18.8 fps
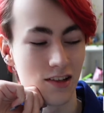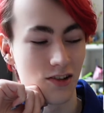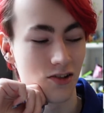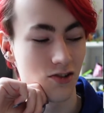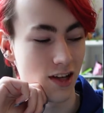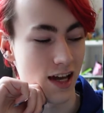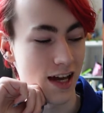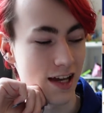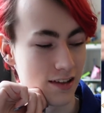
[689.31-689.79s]

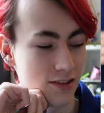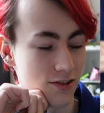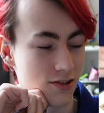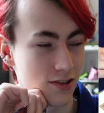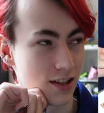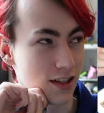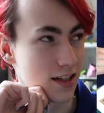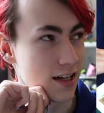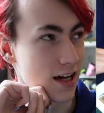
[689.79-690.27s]

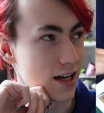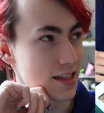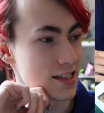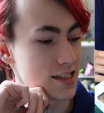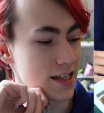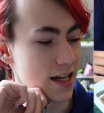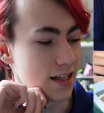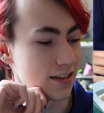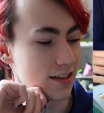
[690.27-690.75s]
changed the cut
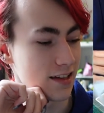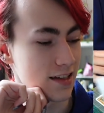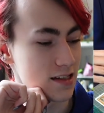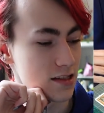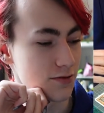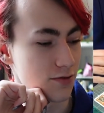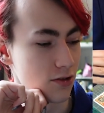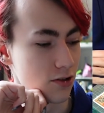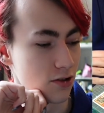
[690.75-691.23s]

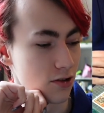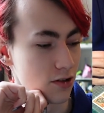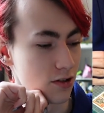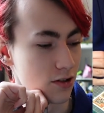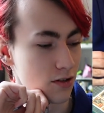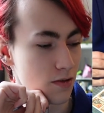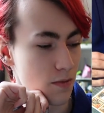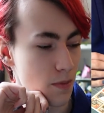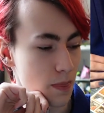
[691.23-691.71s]
settings
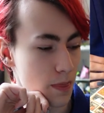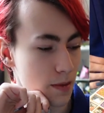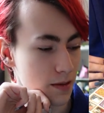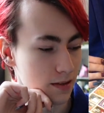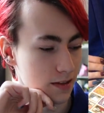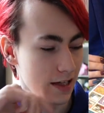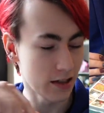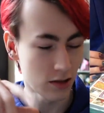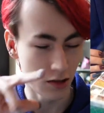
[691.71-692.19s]
for
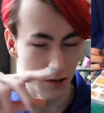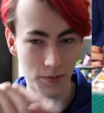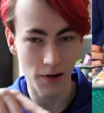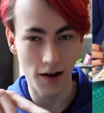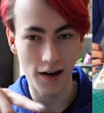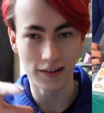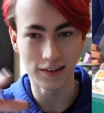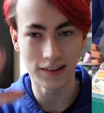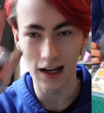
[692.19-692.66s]
the inner part.